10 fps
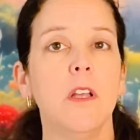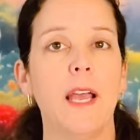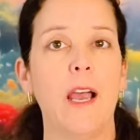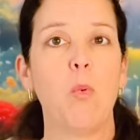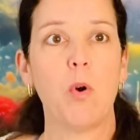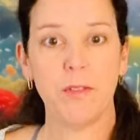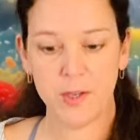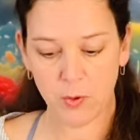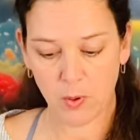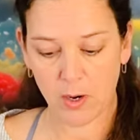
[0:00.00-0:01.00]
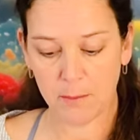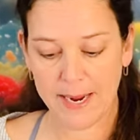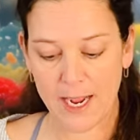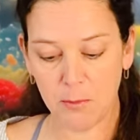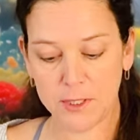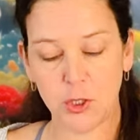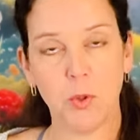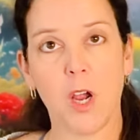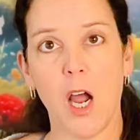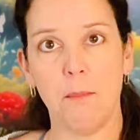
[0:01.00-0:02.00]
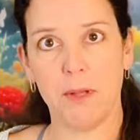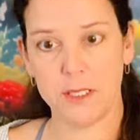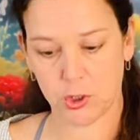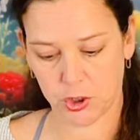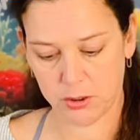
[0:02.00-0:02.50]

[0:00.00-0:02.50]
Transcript: how worthy you are by how much you accomplish?